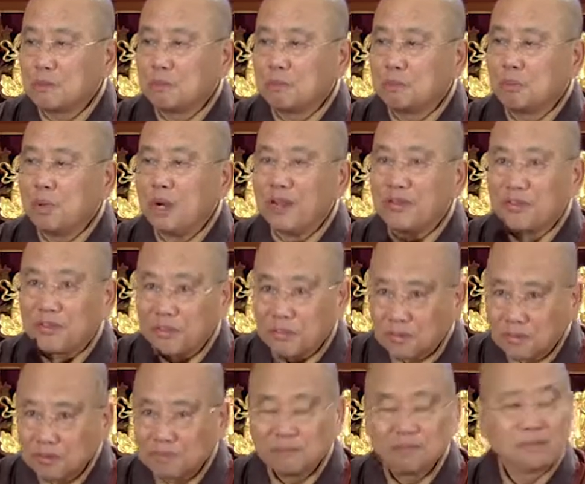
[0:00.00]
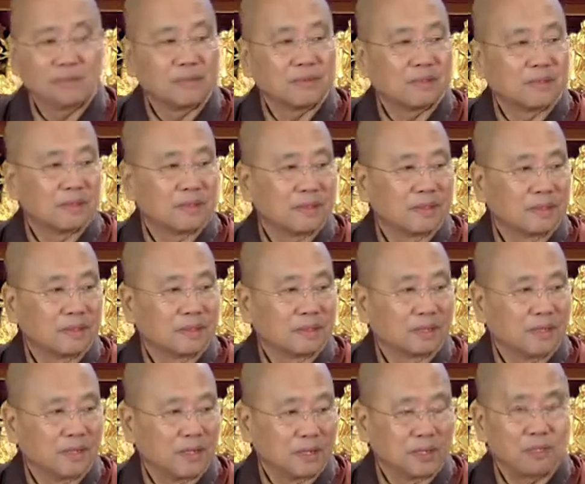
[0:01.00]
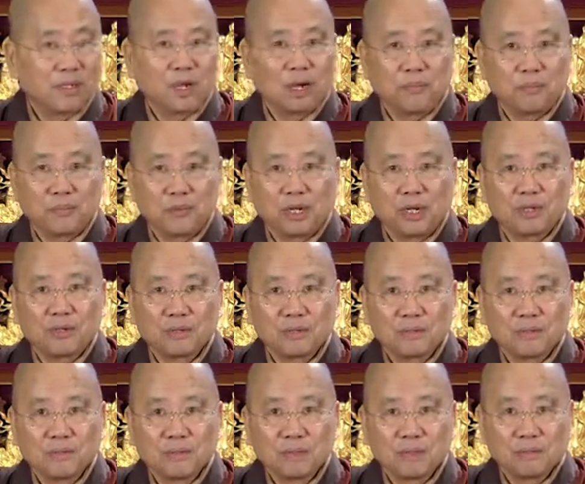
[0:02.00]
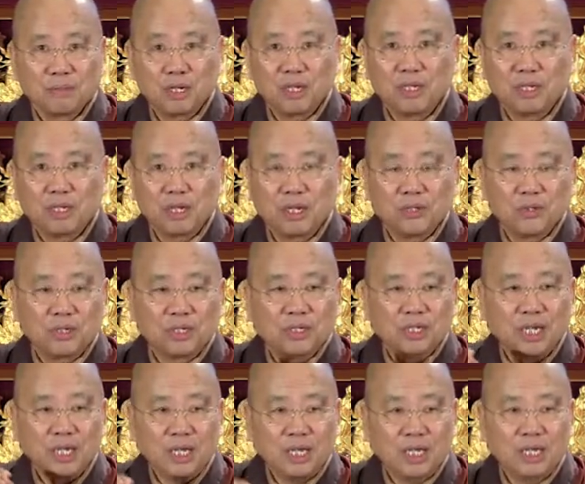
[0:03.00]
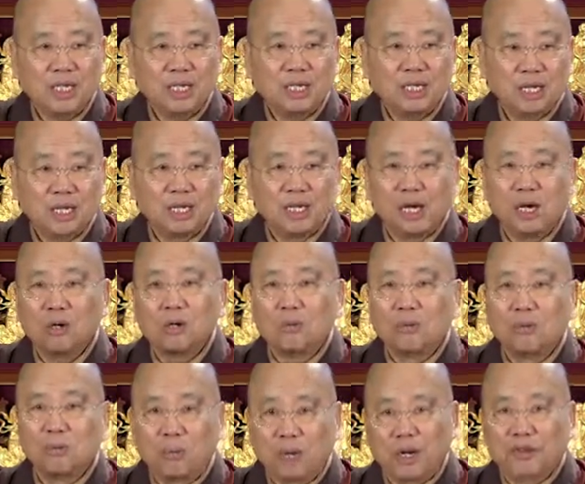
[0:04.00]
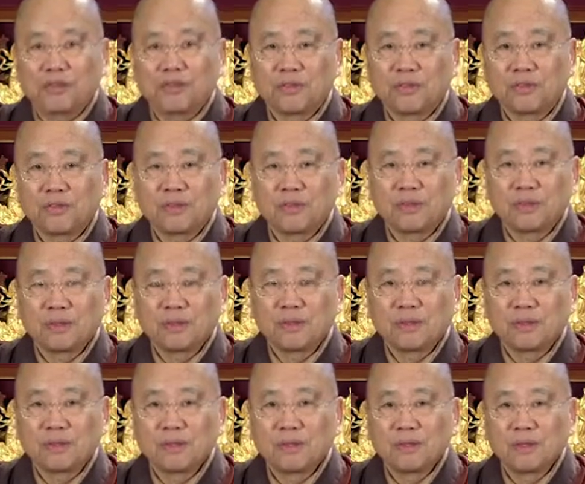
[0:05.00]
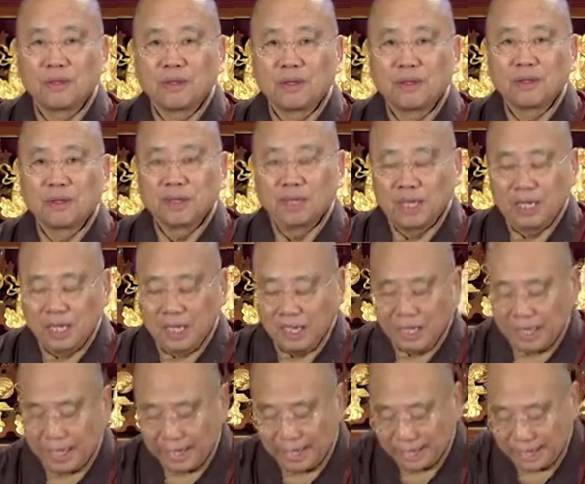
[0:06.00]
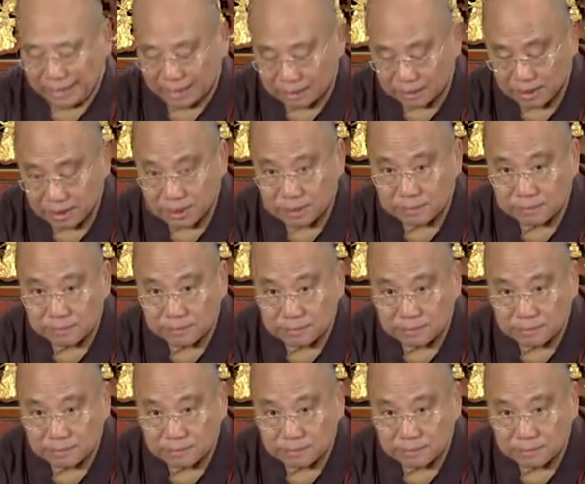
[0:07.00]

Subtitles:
the breath as the object. Meditation is in and out breath. And